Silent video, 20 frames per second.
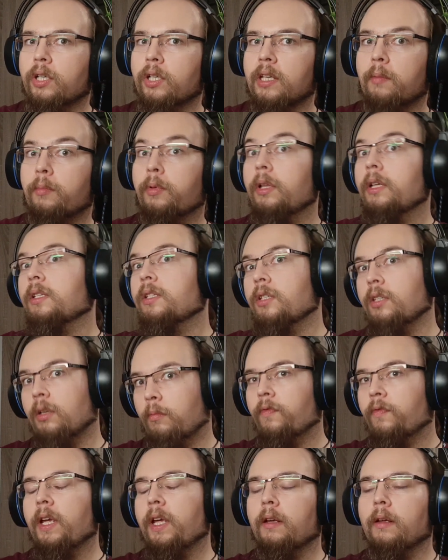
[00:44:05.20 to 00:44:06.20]
for example, is
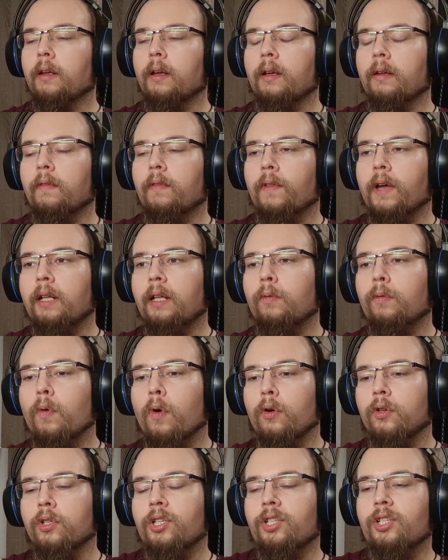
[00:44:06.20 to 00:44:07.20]
something that
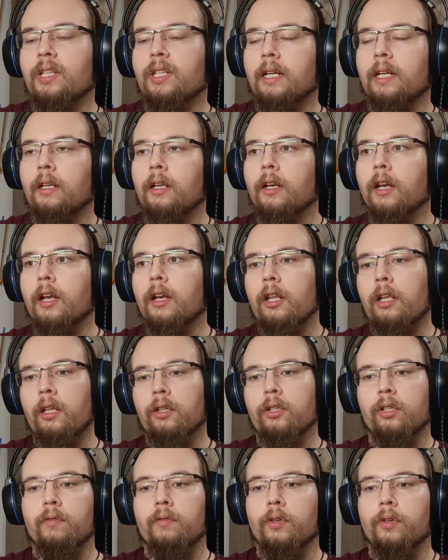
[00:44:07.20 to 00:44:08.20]
was said in an
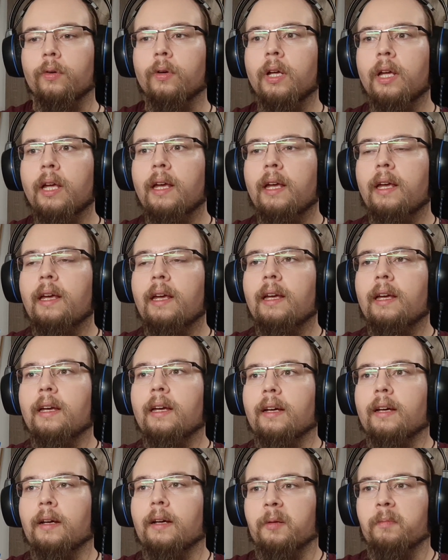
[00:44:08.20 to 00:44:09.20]
interview.
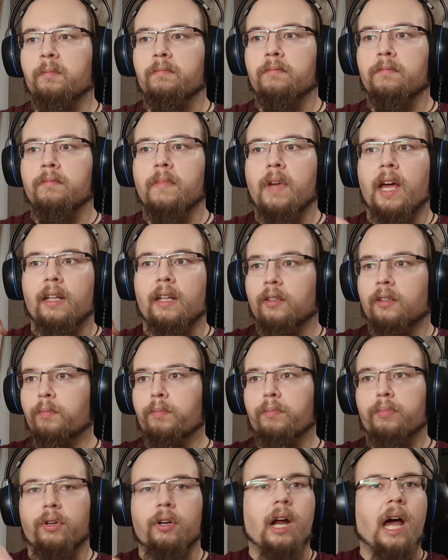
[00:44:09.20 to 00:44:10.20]
And
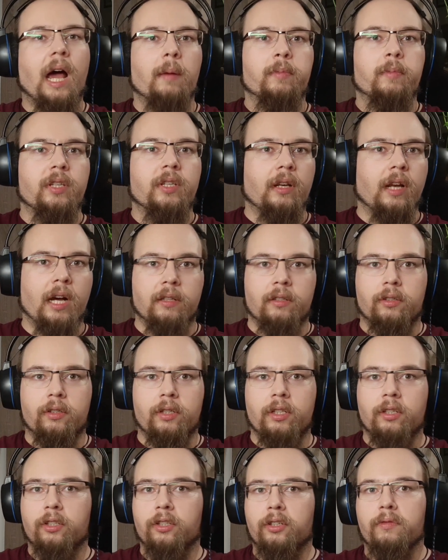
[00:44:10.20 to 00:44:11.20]
perhaps in other
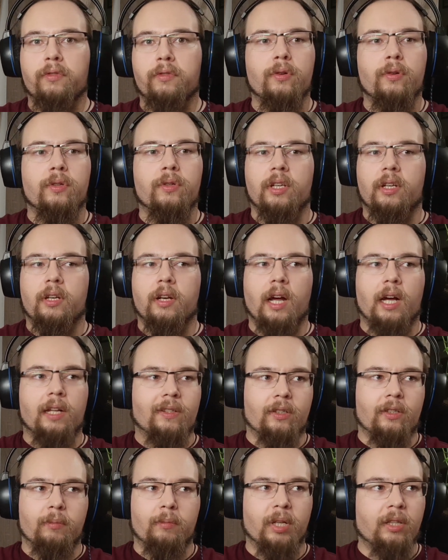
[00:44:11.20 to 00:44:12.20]
interviews, in
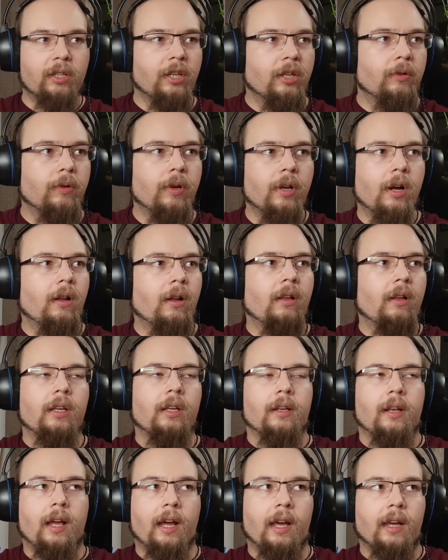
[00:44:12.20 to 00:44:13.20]
other material,
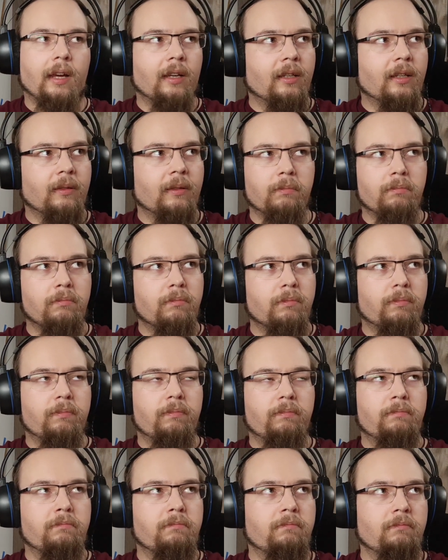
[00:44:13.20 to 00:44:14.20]
in, like,
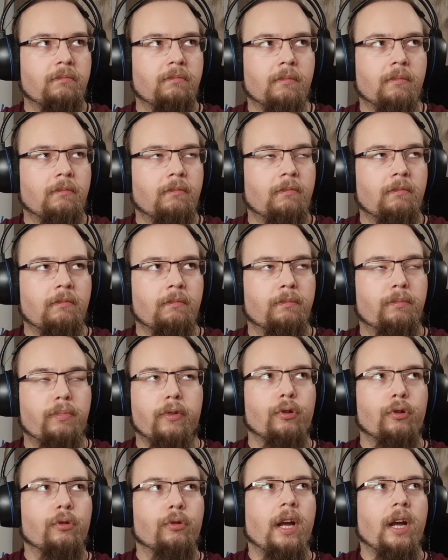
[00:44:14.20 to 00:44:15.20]

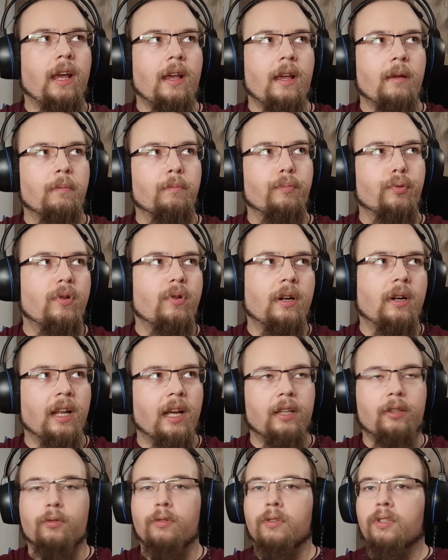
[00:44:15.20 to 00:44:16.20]
Blu-ray
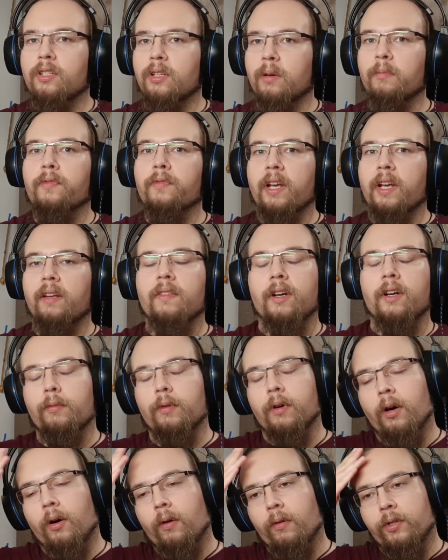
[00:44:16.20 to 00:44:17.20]
booklet or something, there
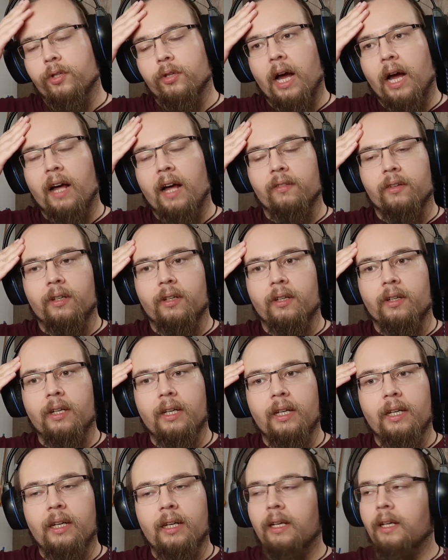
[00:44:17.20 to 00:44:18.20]
were also
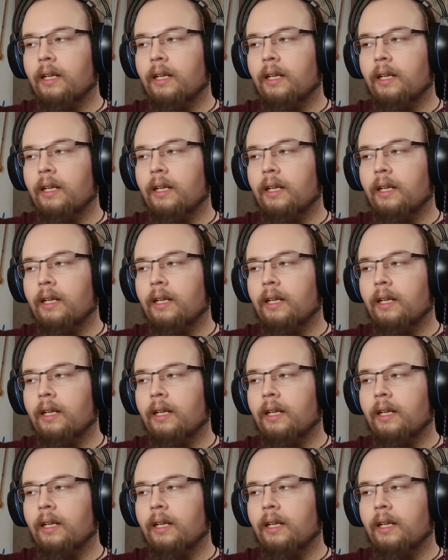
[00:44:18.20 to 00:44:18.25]
other